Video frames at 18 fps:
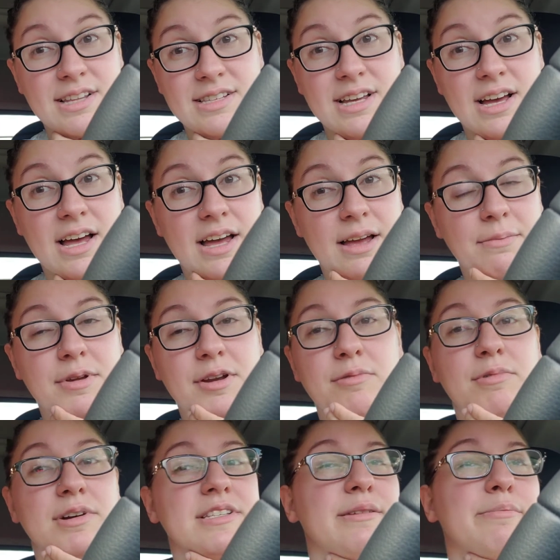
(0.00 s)
the time and
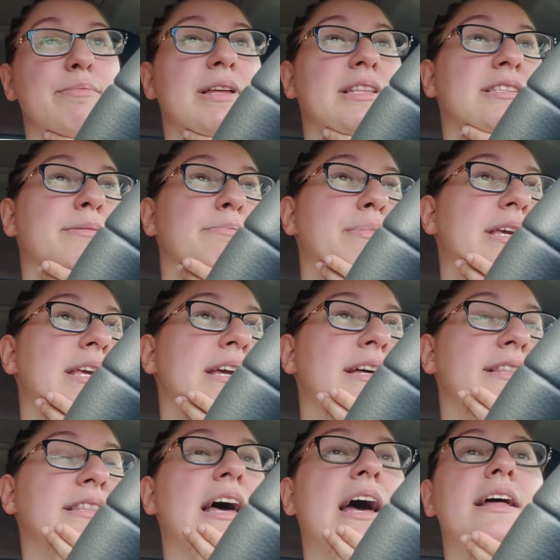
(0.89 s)
it wasn't meant to be
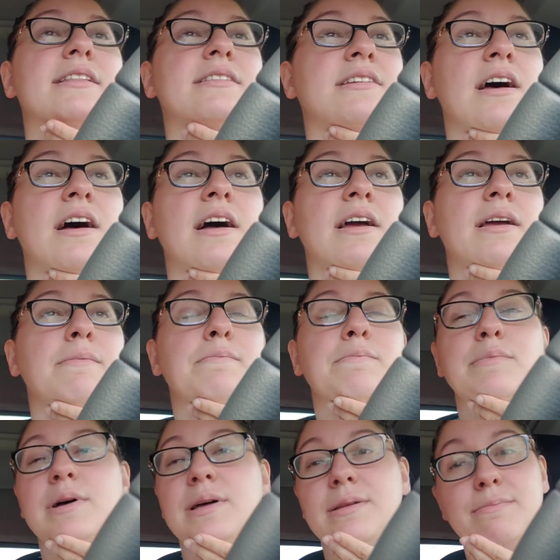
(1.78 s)
at that time,
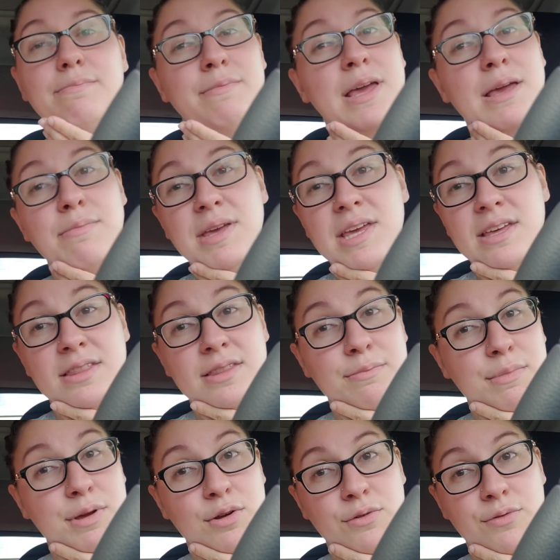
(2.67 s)
but maybe in the
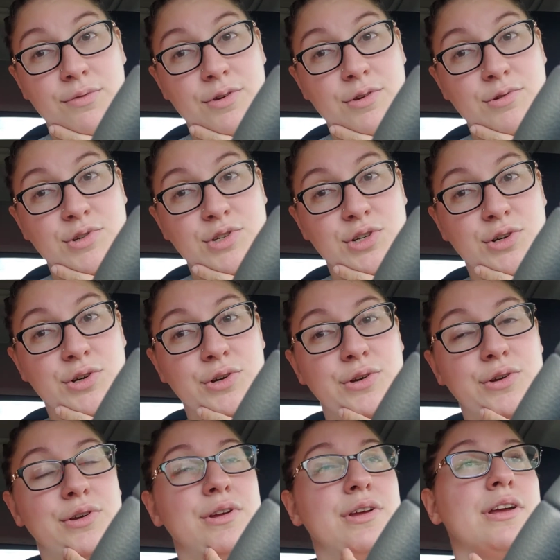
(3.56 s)
near
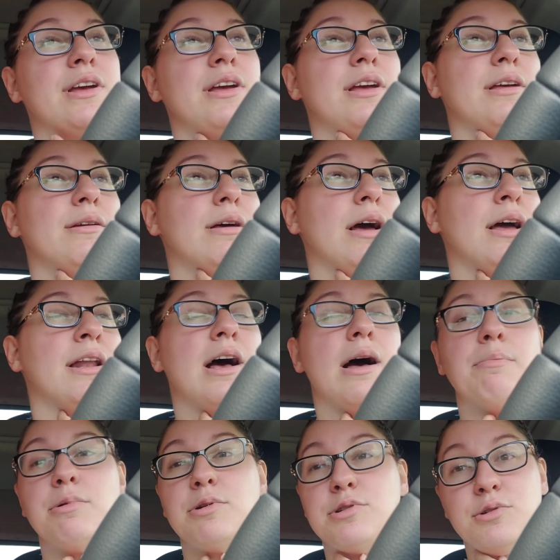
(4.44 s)
future, an
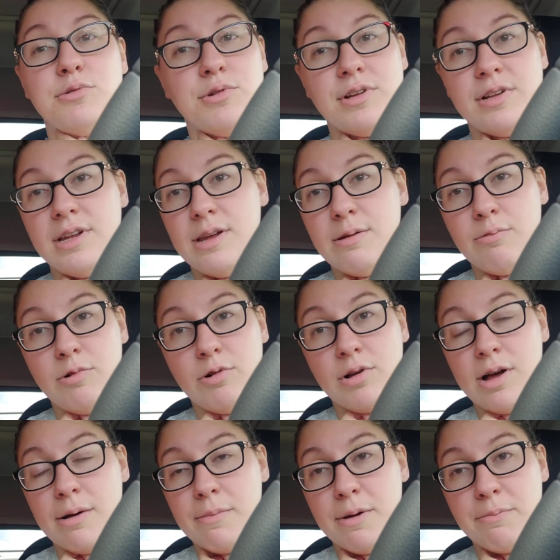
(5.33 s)
opportunity will
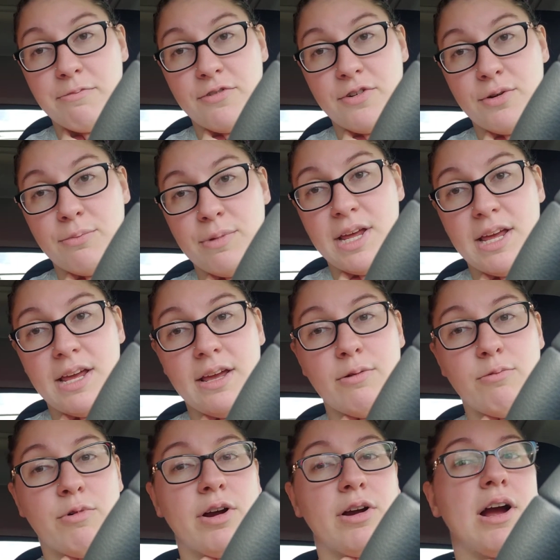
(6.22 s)
come up for
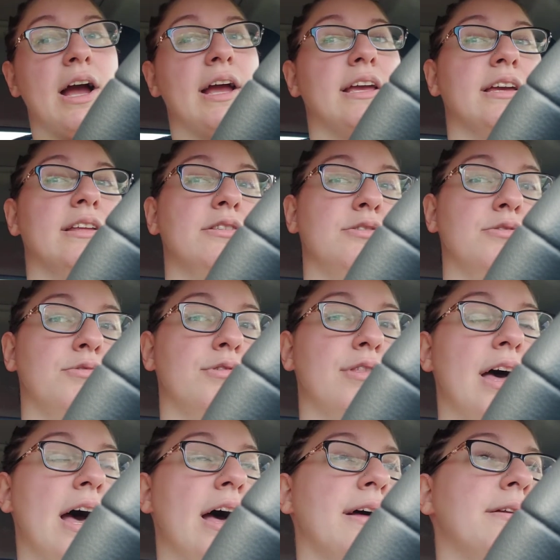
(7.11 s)
me where I can do
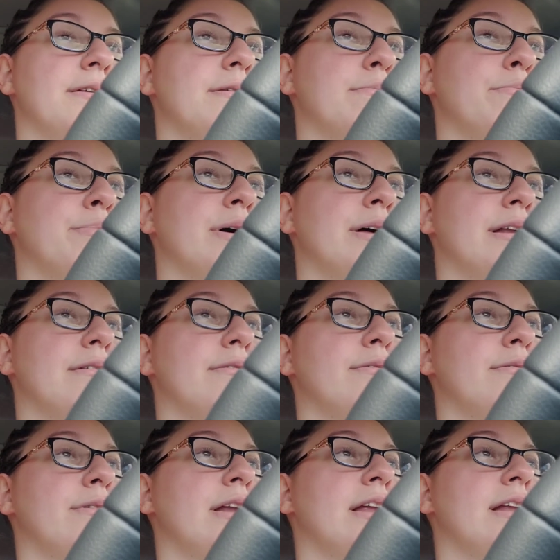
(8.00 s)
that, but
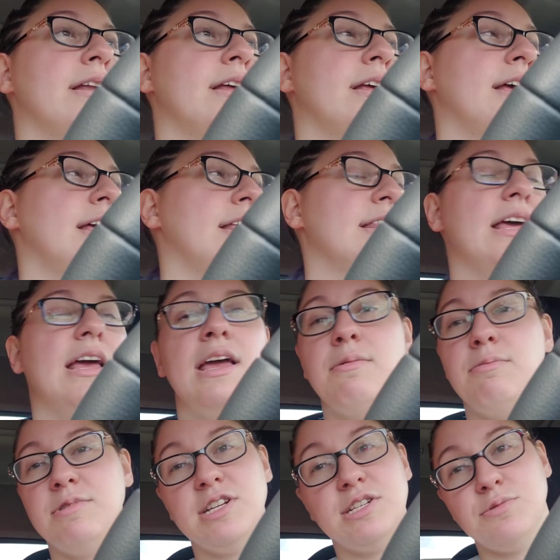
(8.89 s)

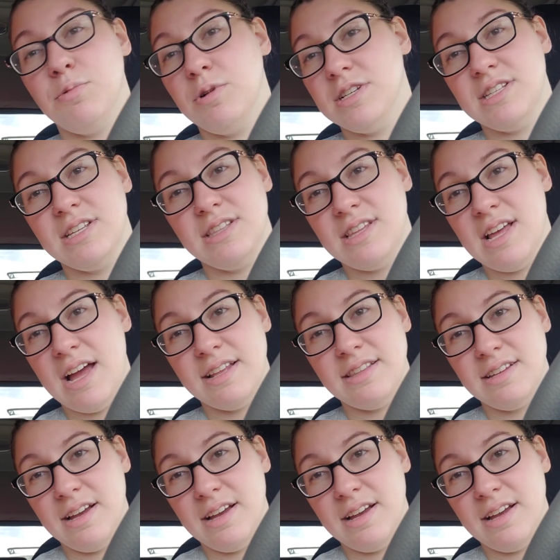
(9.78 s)
it just wasn't that